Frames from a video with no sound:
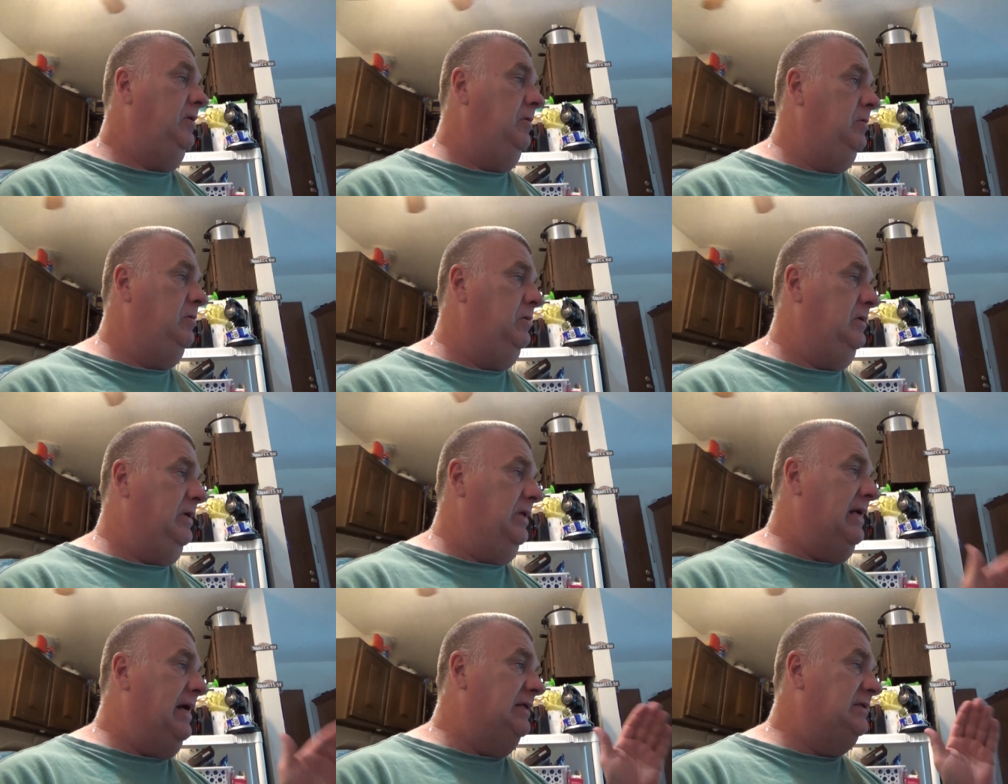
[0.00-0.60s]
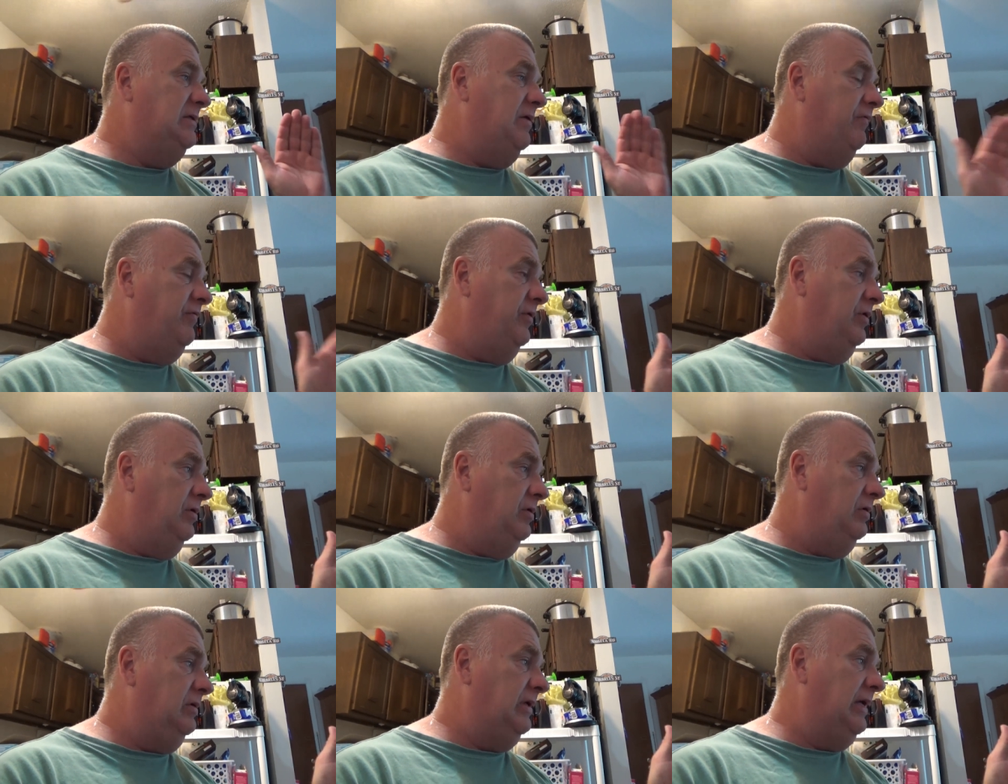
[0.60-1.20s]
And that's the,
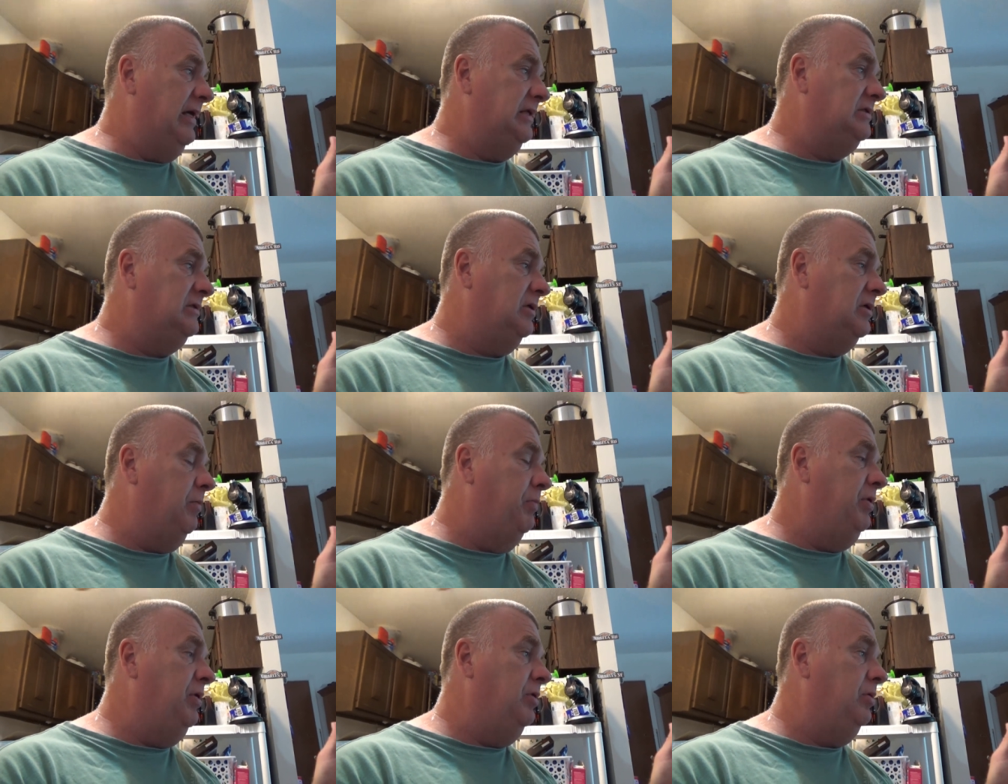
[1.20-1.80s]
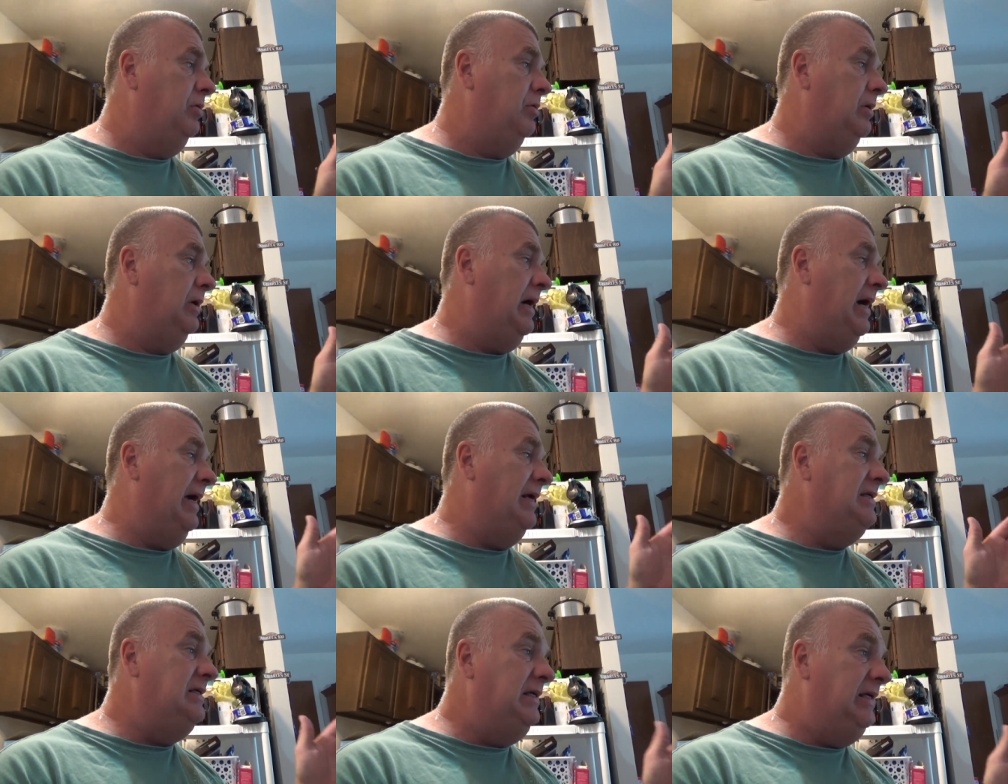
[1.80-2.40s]
that's the computer
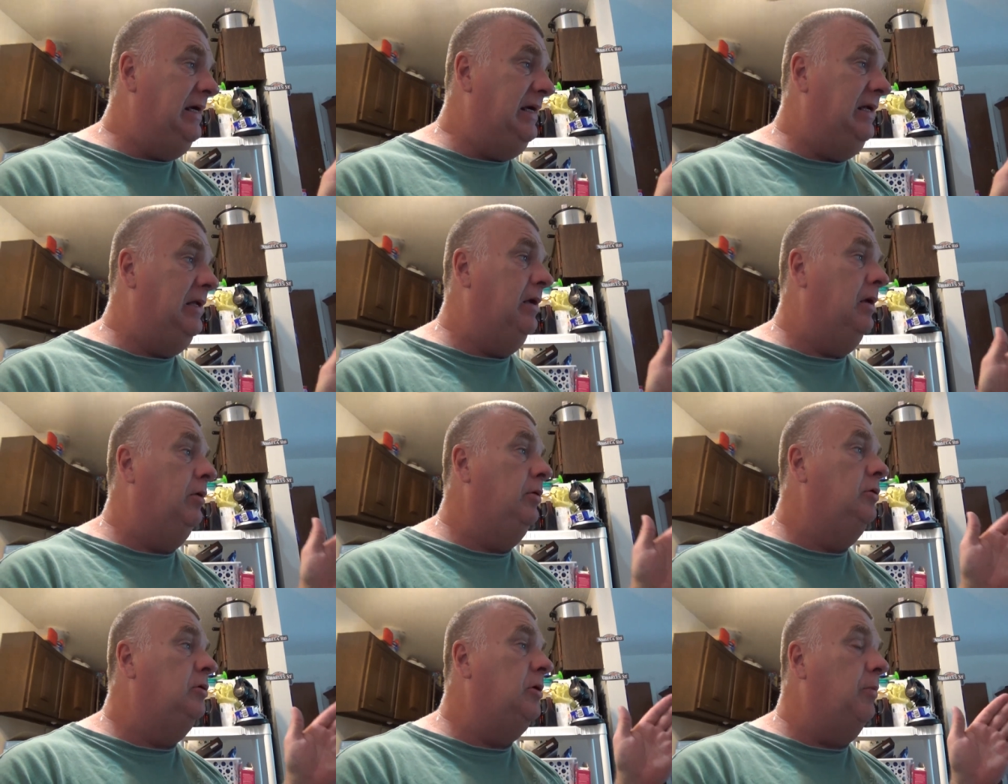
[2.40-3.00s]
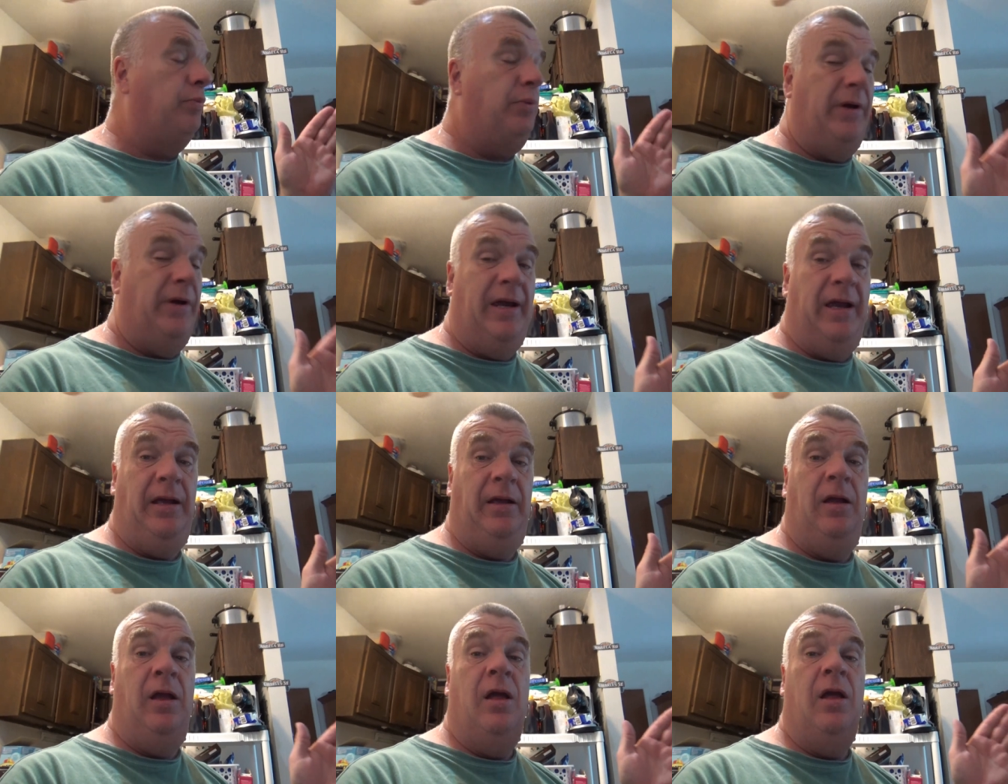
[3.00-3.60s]
I need to
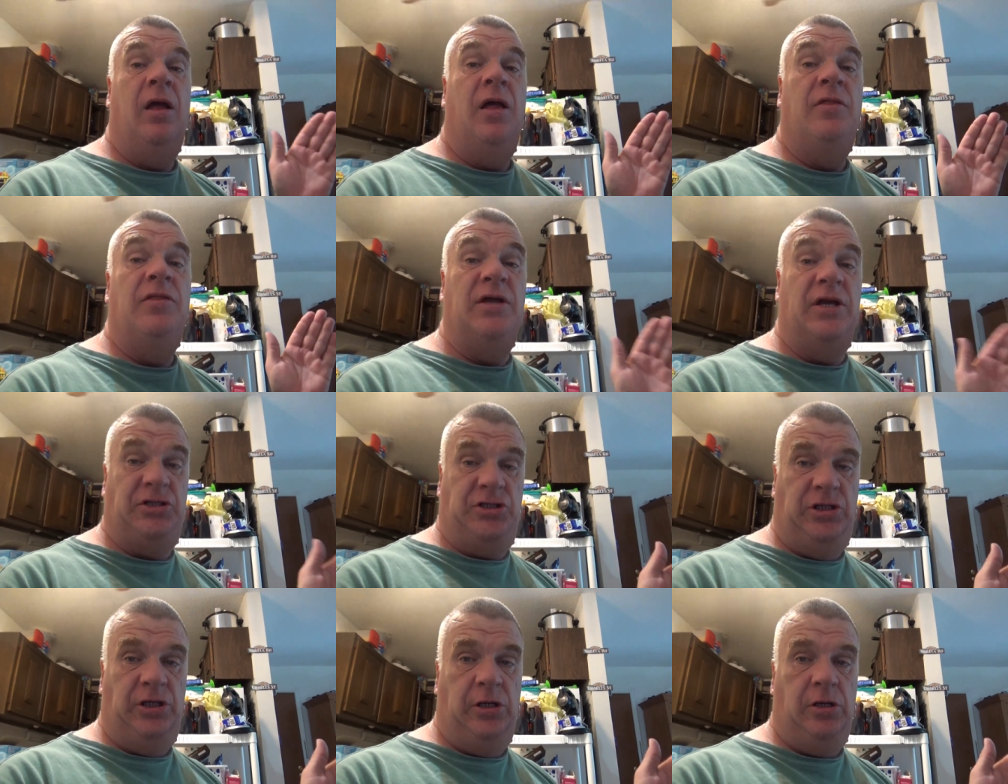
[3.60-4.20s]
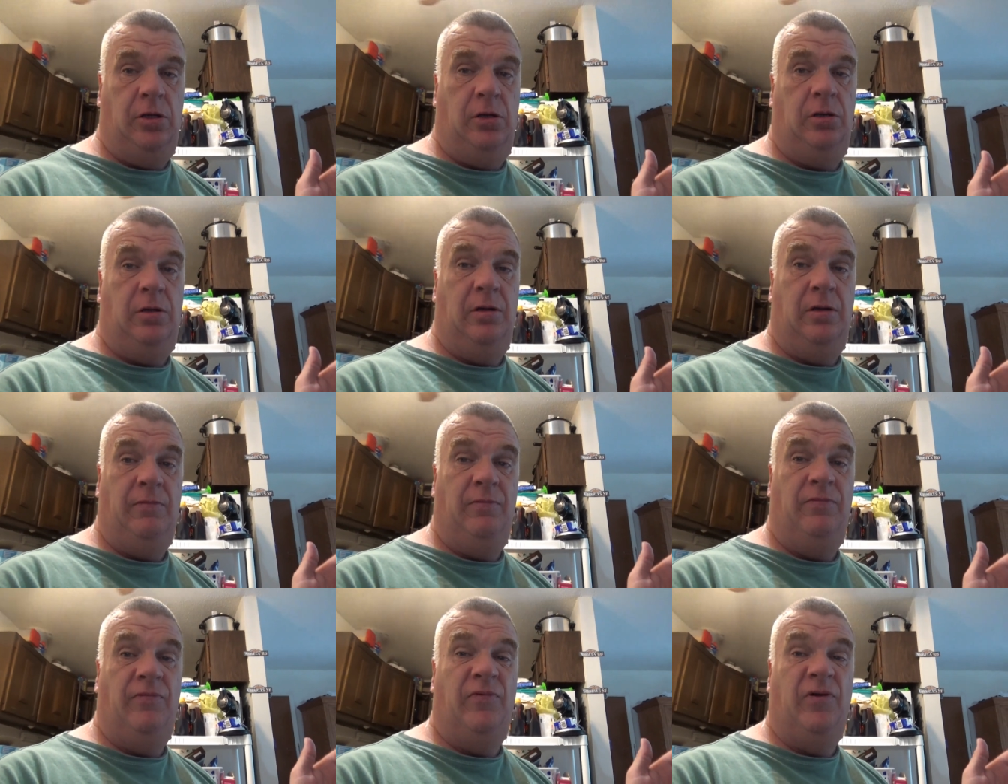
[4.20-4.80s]
bring this year.
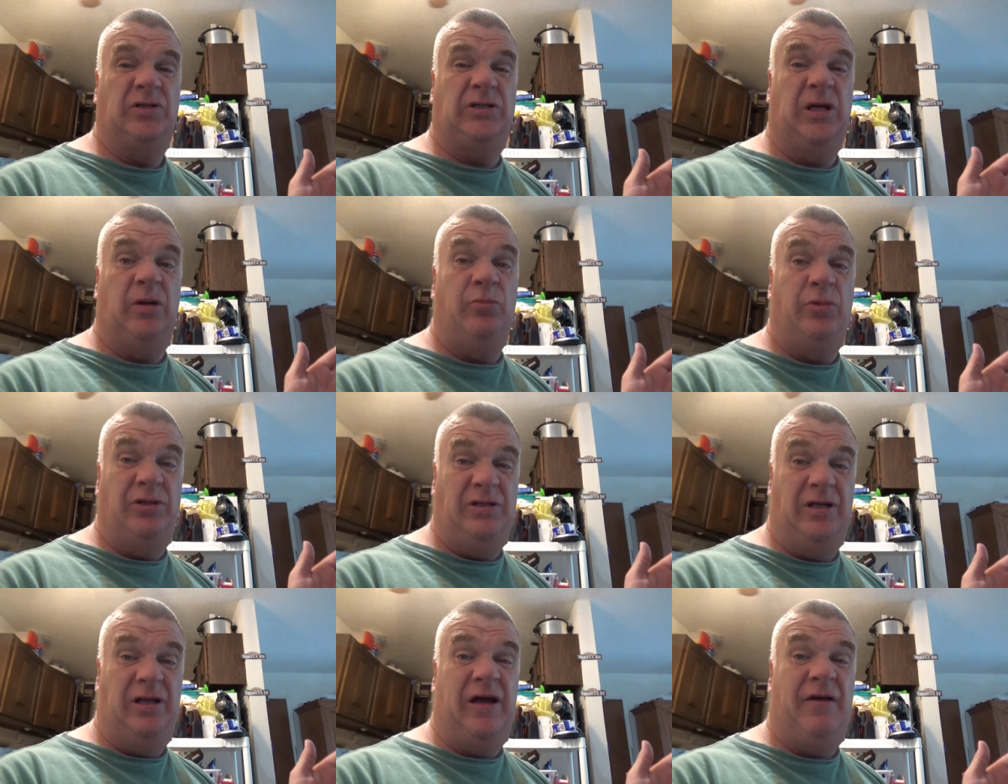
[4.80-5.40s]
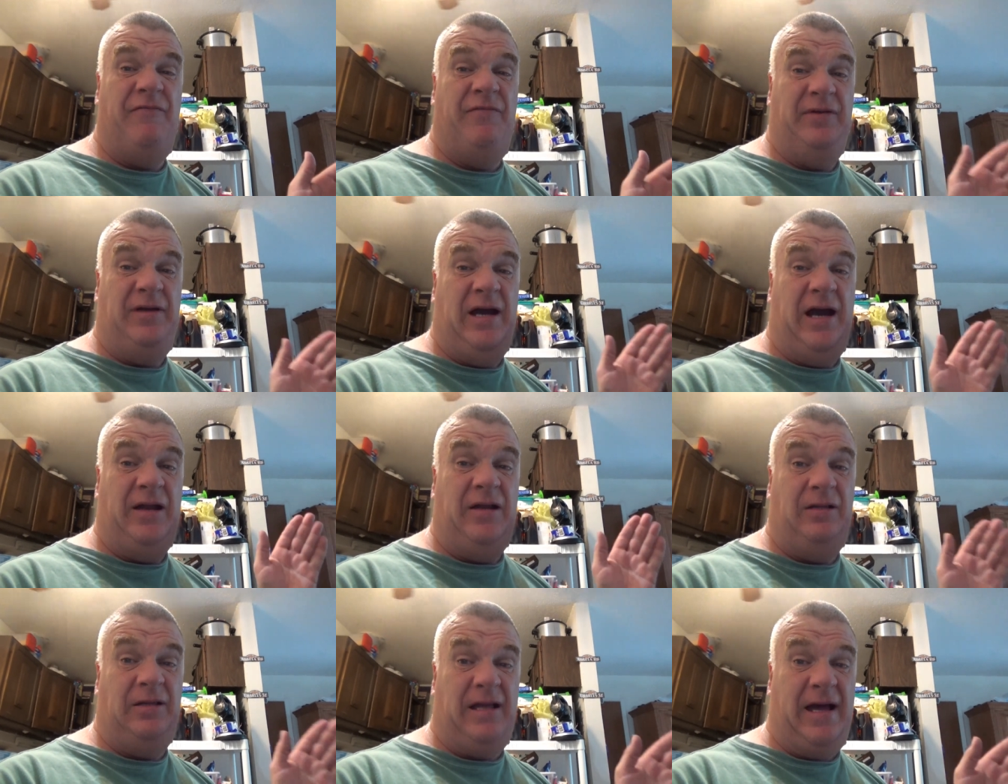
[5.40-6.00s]
For some reason, I
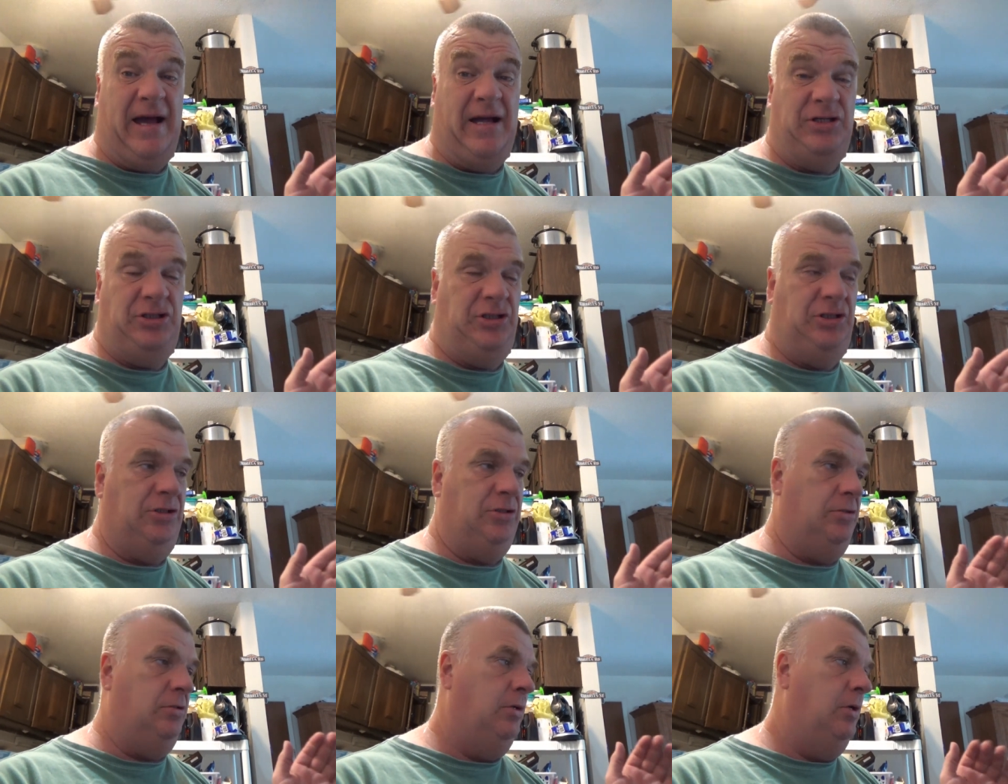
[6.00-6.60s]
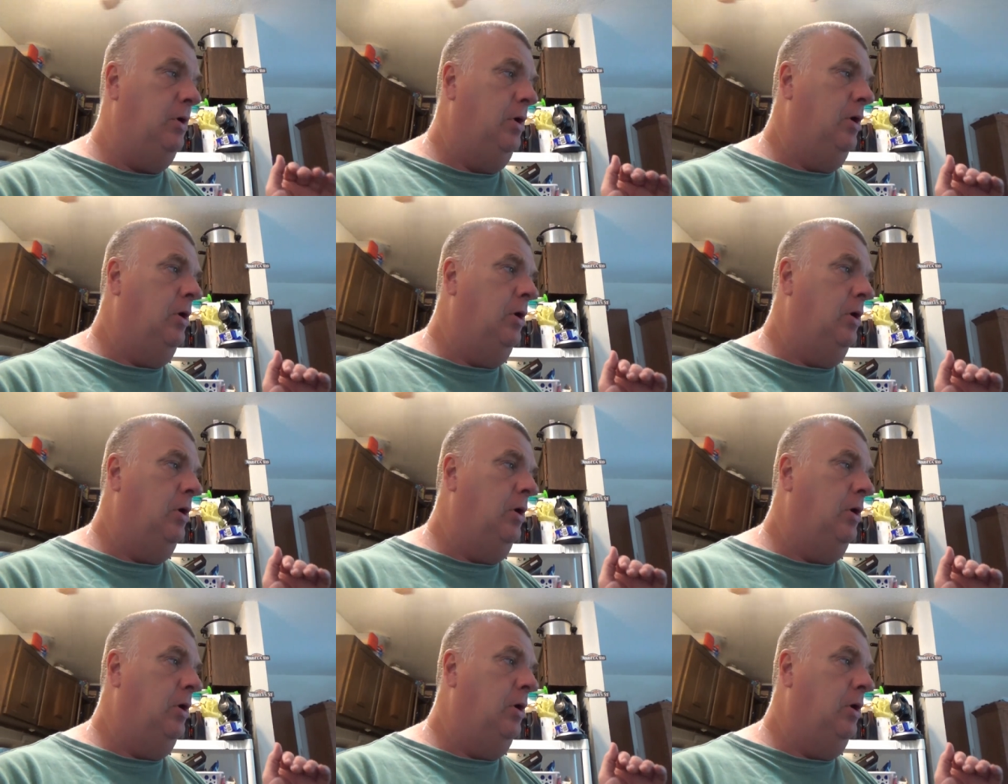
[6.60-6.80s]
forgot it last year.